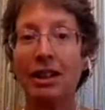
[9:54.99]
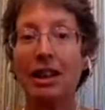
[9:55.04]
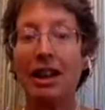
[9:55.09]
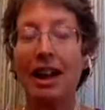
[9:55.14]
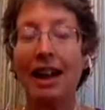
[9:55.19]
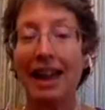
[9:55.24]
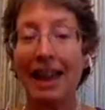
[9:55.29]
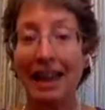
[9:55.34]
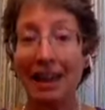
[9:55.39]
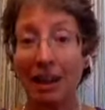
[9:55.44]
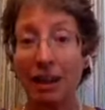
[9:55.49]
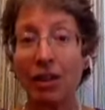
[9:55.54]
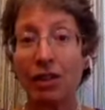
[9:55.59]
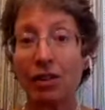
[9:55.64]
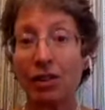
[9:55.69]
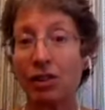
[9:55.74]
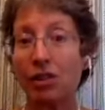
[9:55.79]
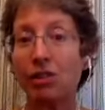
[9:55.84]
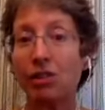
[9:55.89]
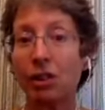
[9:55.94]
I had other
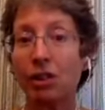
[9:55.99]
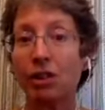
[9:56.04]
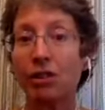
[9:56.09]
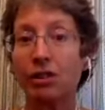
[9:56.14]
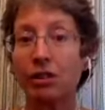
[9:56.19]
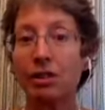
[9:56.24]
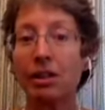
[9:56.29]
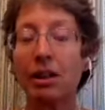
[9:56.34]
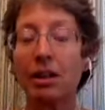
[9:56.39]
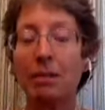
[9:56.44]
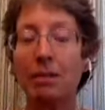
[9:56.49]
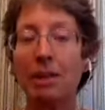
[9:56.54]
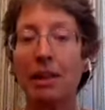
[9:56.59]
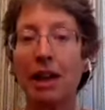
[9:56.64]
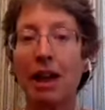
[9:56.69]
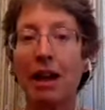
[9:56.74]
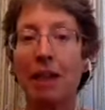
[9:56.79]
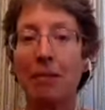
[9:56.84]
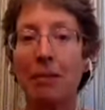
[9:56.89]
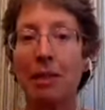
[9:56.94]
assaults coming
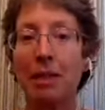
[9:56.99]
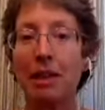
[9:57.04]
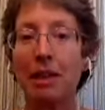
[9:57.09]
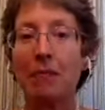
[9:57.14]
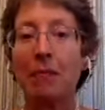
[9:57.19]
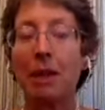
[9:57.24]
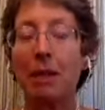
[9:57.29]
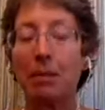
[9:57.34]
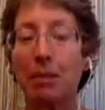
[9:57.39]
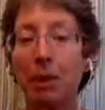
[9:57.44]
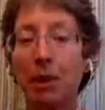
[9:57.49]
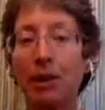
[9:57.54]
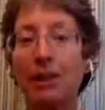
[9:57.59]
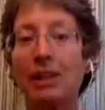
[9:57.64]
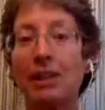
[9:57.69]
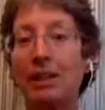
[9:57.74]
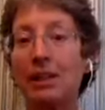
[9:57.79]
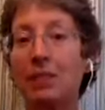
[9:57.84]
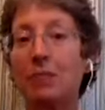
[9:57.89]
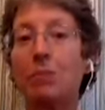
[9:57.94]
at me, and my body
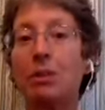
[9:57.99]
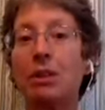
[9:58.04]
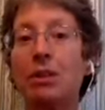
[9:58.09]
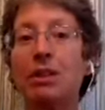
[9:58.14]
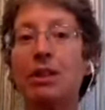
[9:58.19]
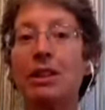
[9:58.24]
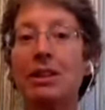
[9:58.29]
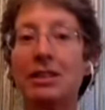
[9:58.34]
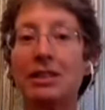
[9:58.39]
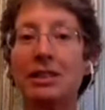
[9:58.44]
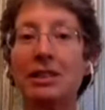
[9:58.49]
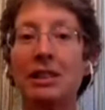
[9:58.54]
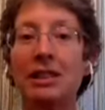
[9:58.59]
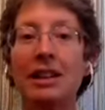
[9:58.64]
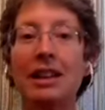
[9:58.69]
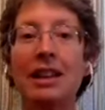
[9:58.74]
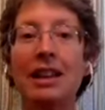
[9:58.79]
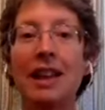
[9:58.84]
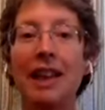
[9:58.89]
experienced it